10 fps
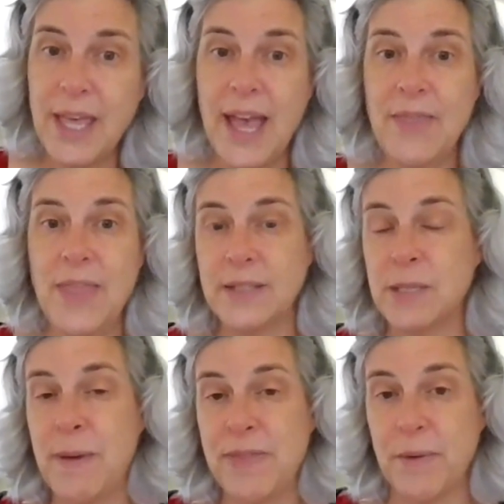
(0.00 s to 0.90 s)
and then
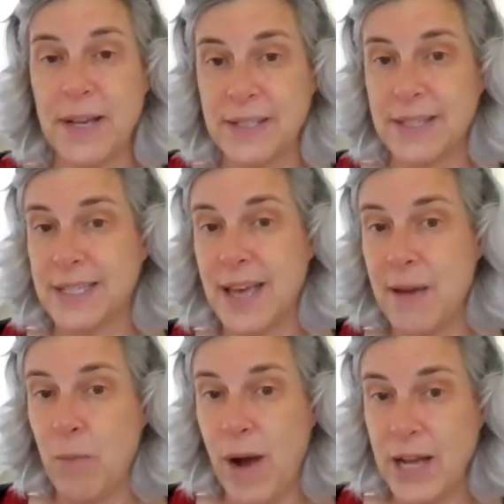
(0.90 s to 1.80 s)
spend the rest of the
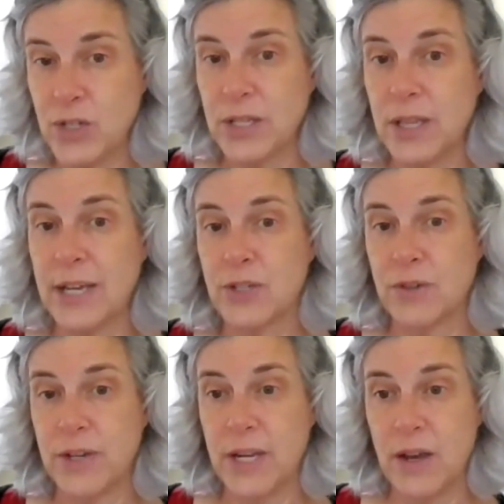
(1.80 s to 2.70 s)
time watching the lecture
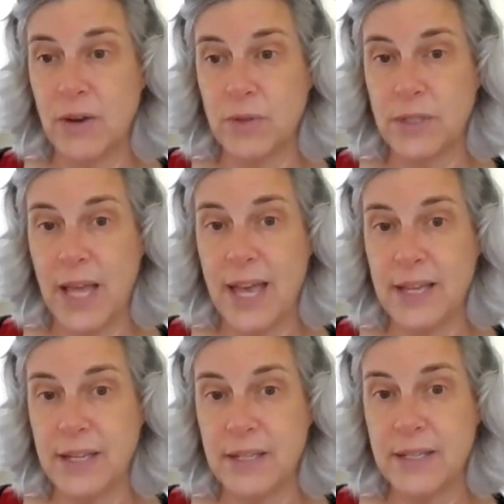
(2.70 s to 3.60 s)
videos
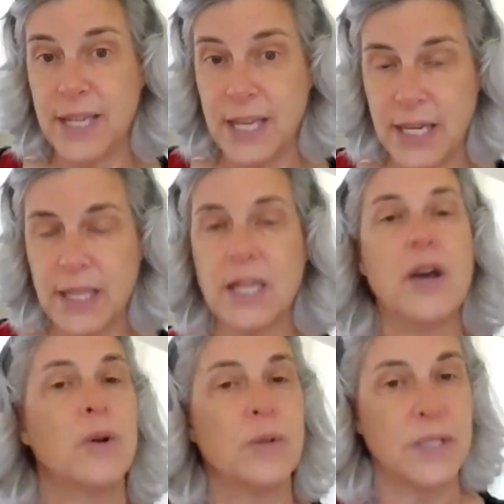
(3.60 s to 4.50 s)
and taking the
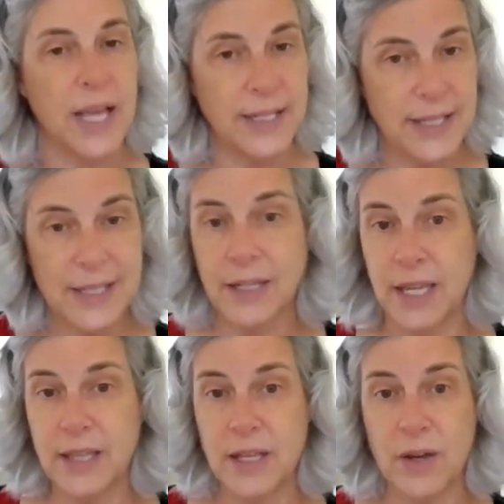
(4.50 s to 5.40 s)
notes and
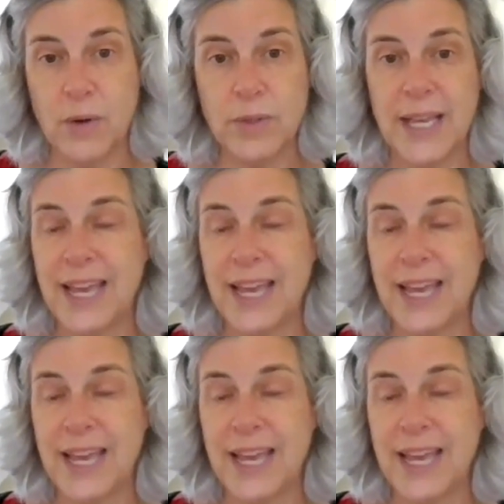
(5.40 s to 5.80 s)
studying the notes.